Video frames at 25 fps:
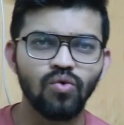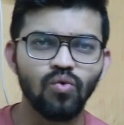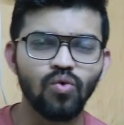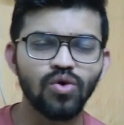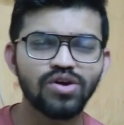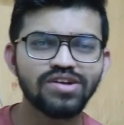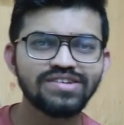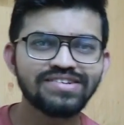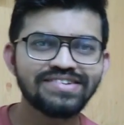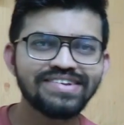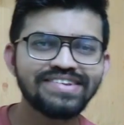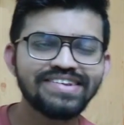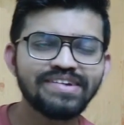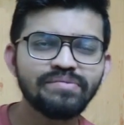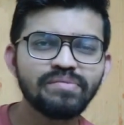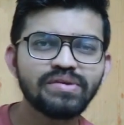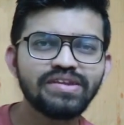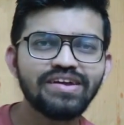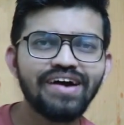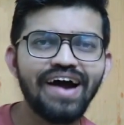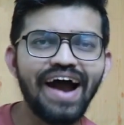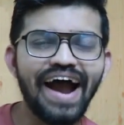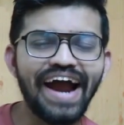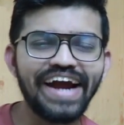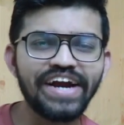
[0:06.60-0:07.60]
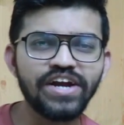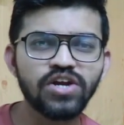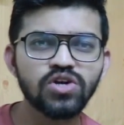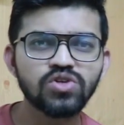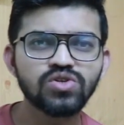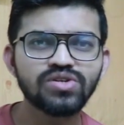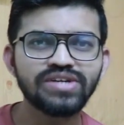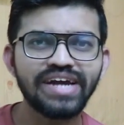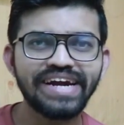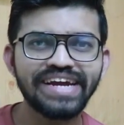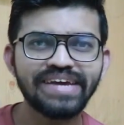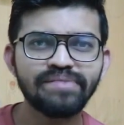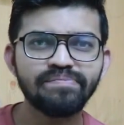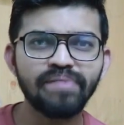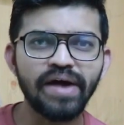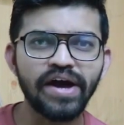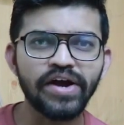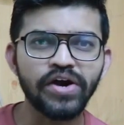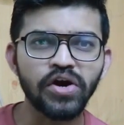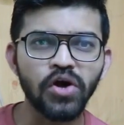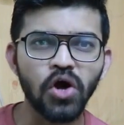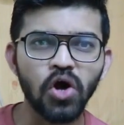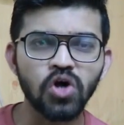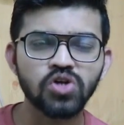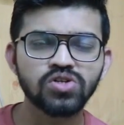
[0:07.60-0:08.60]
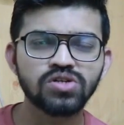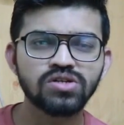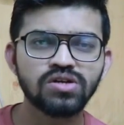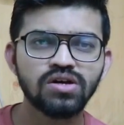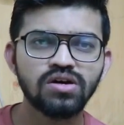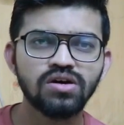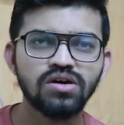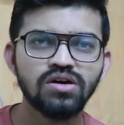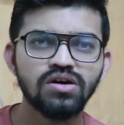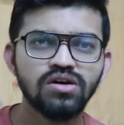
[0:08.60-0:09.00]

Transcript: what is nothing but the hydrostatic paradox.